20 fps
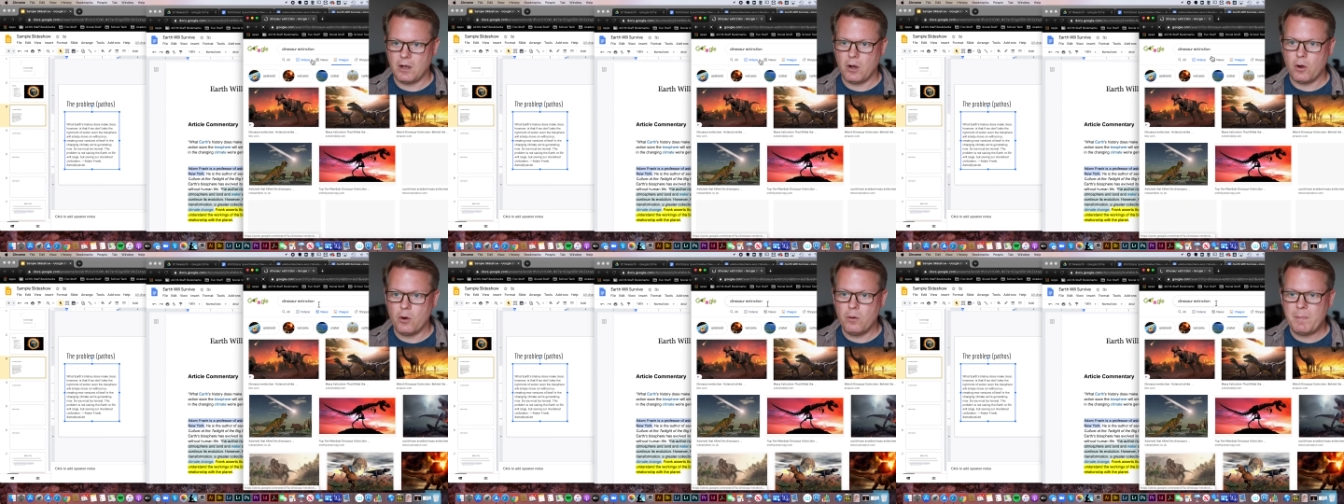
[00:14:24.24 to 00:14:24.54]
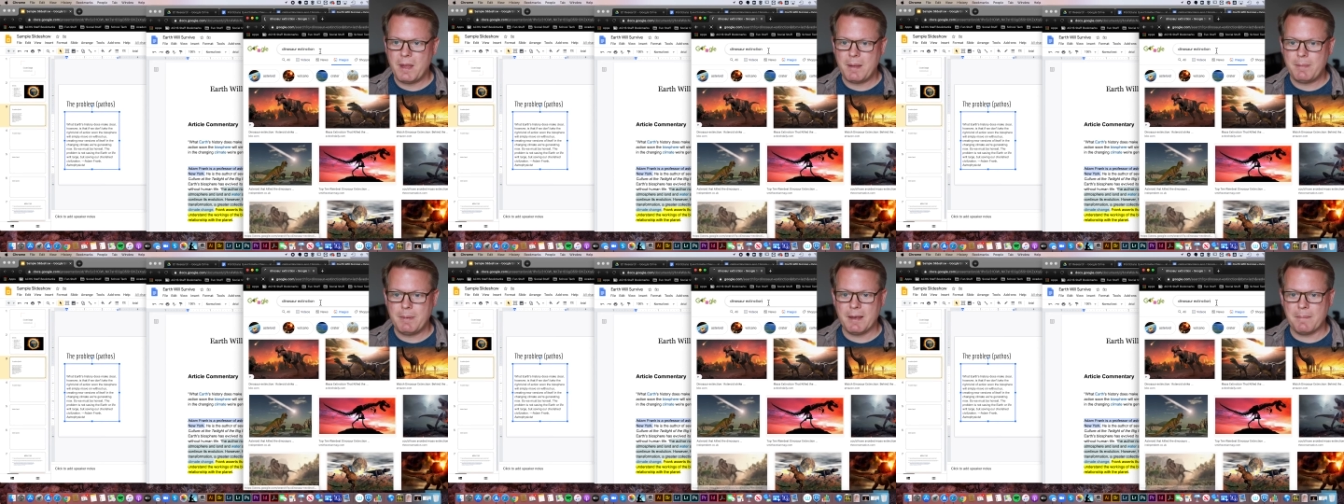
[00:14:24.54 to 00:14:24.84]
Oh,
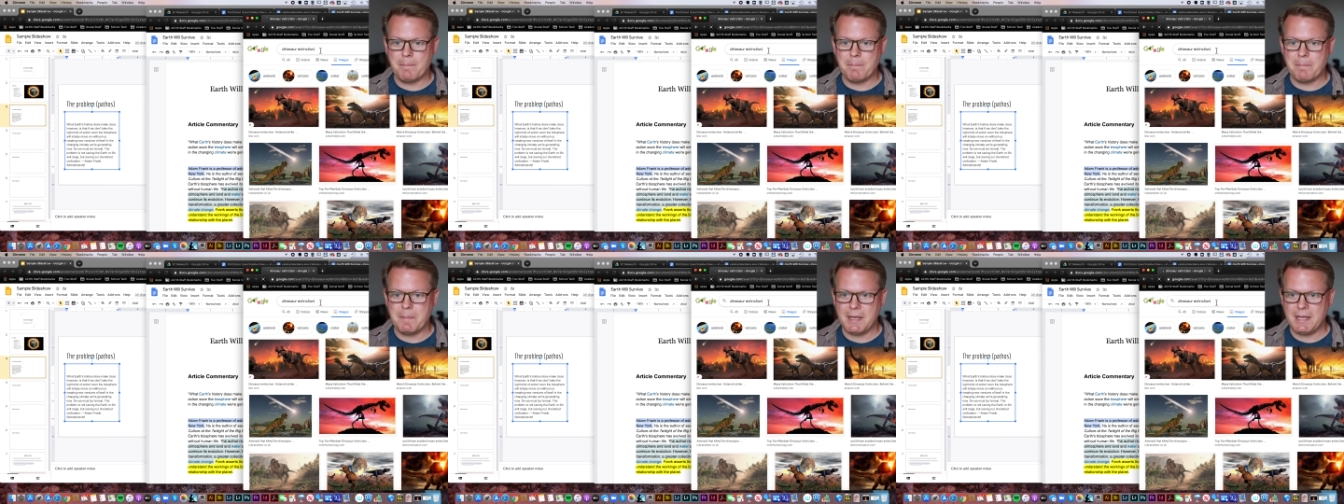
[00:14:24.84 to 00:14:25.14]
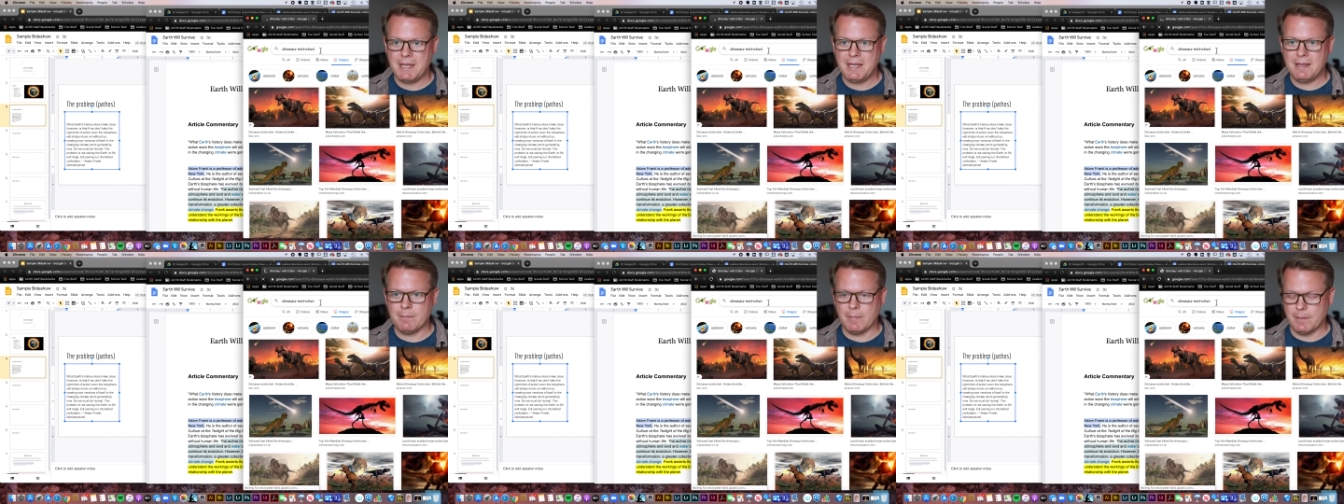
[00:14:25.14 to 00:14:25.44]
maybe a
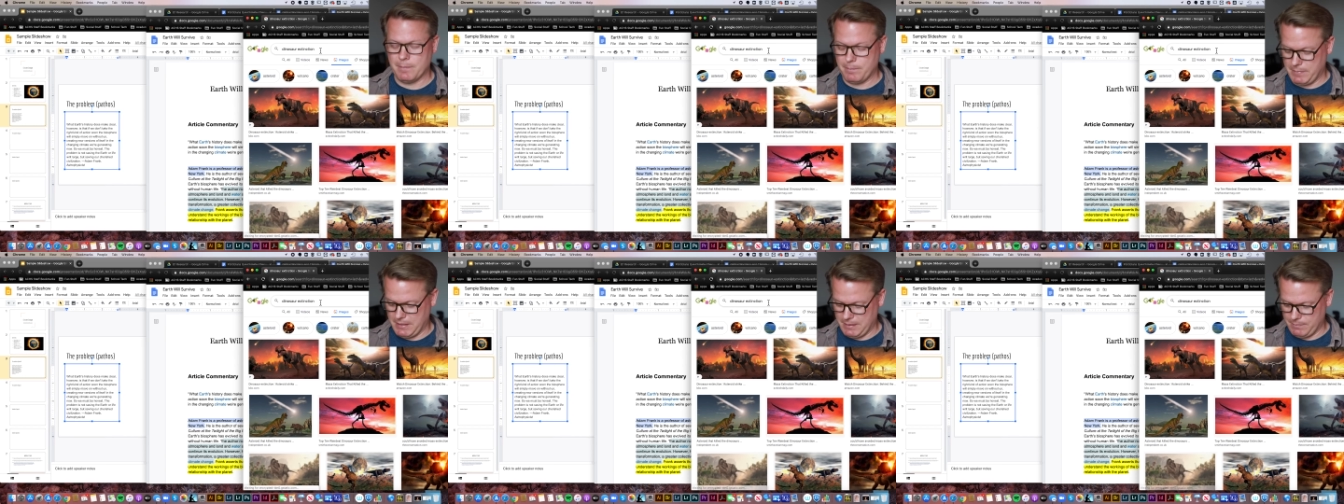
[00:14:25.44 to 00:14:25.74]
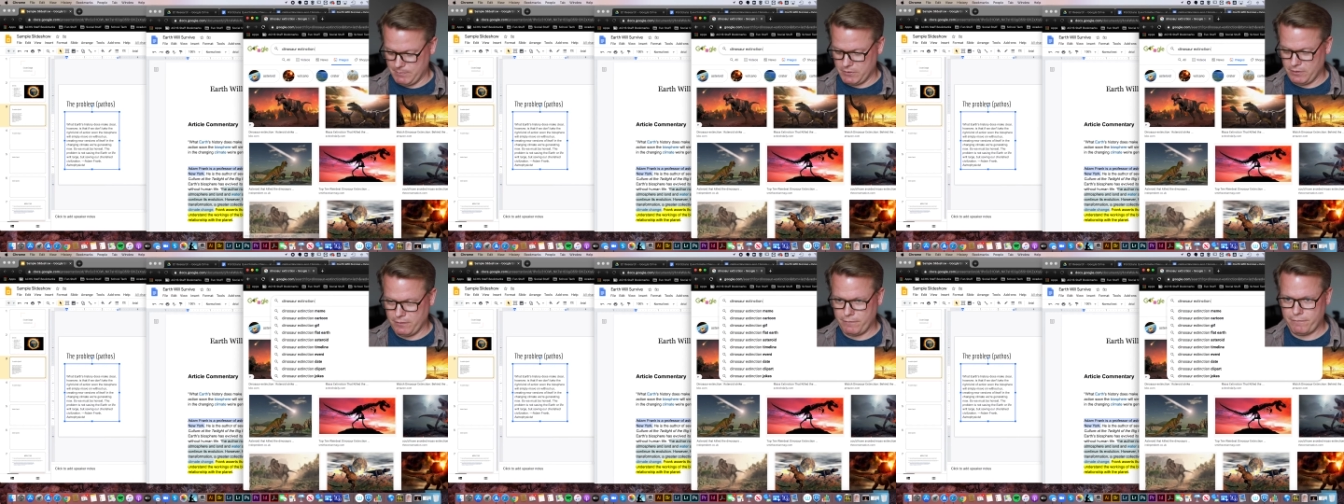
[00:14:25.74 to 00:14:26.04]
meme.
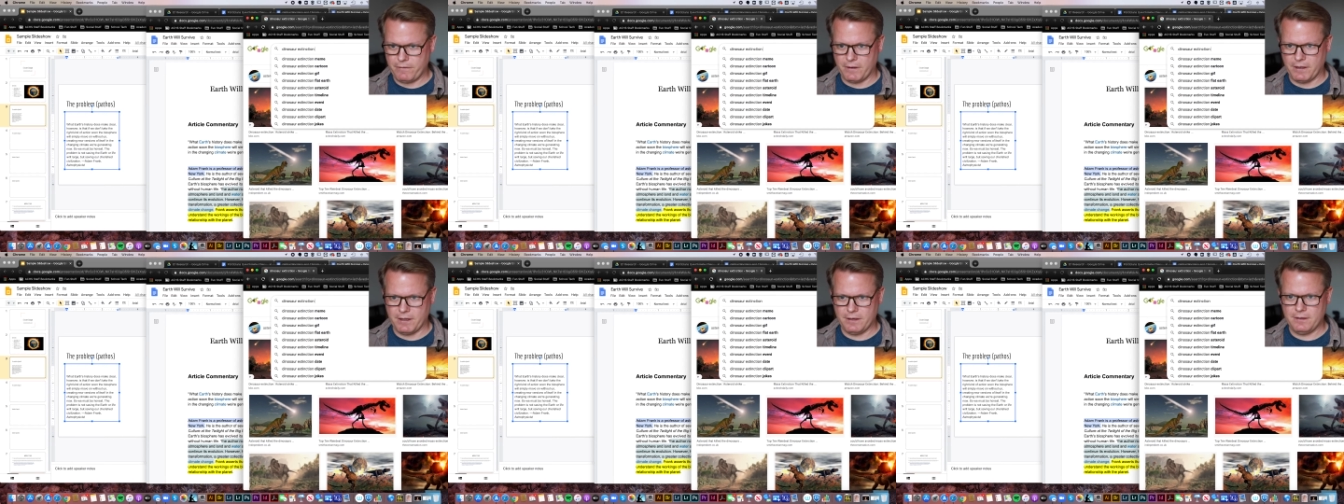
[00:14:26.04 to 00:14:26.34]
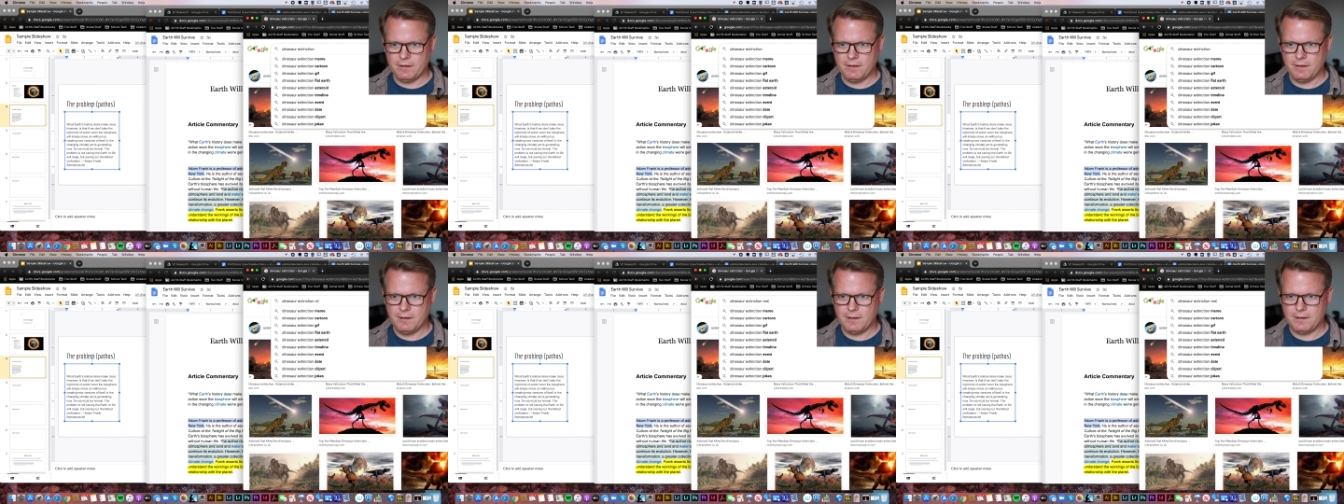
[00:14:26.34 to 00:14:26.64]
Memes are
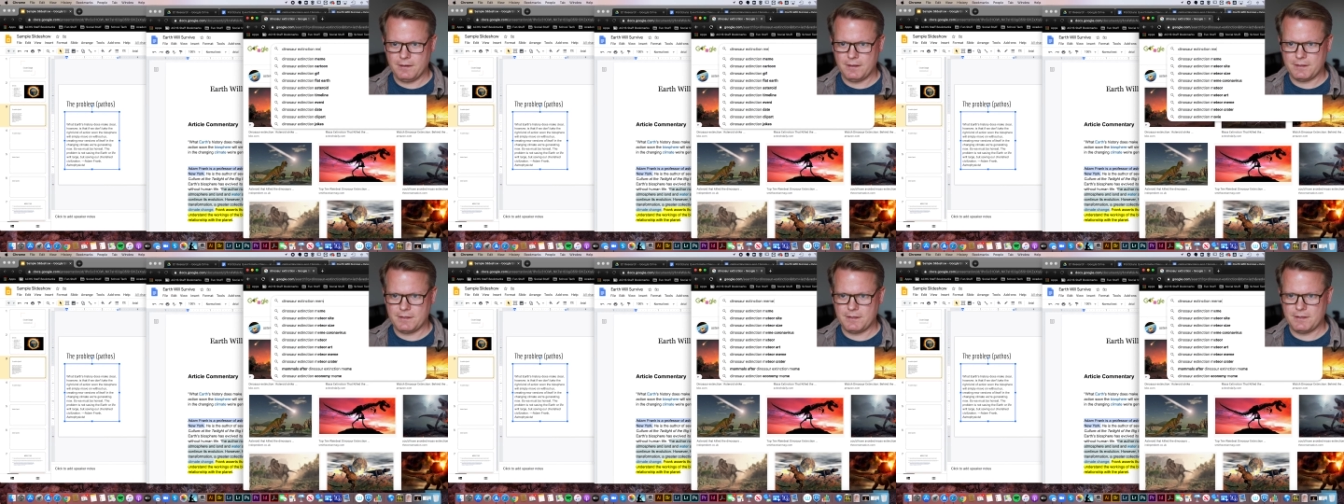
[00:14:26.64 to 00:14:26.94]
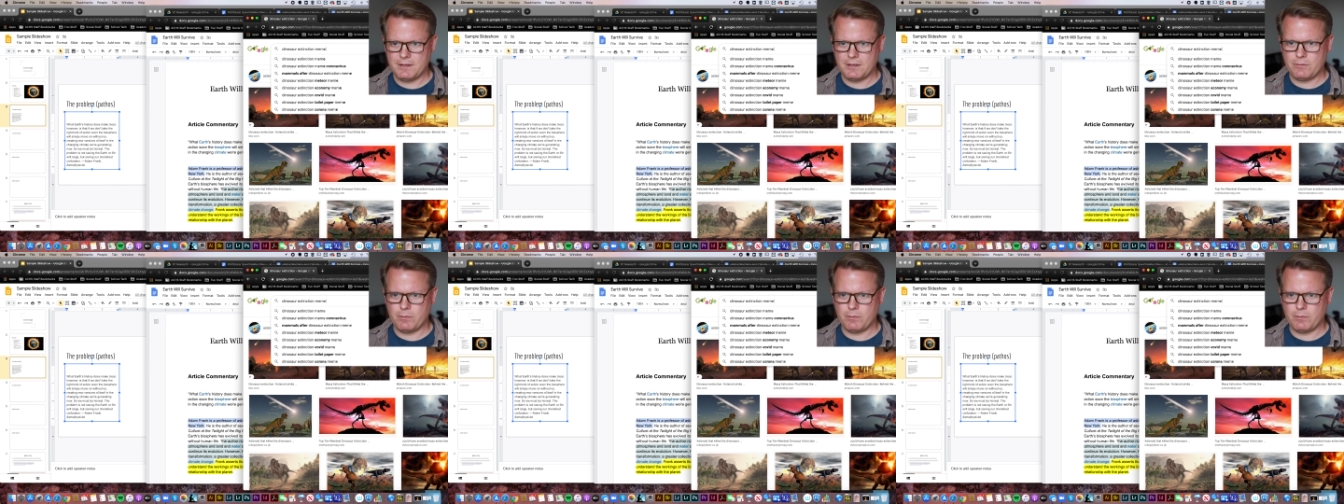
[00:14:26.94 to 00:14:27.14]
fun. This is the